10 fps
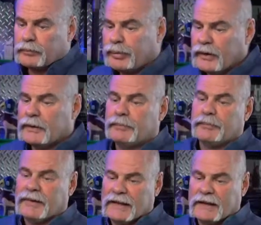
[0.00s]
Pretty
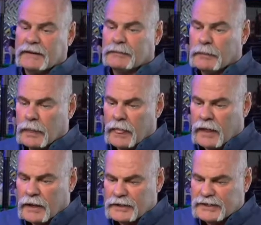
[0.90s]
neat.
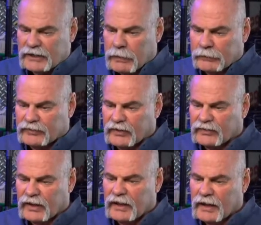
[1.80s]
Jax Plumbing
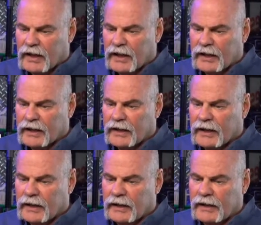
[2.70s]
says,
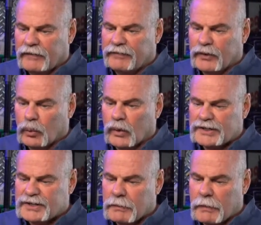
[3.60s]
if you
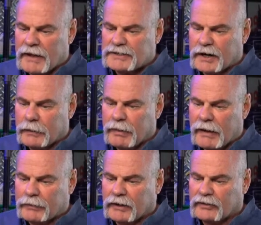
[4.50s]
wish some imaginary
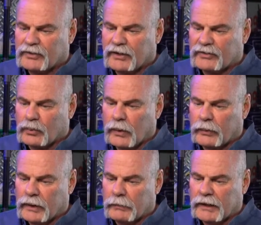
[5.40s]
pipe could exist, what
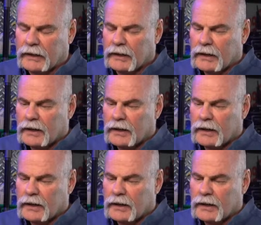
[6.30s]
would it be?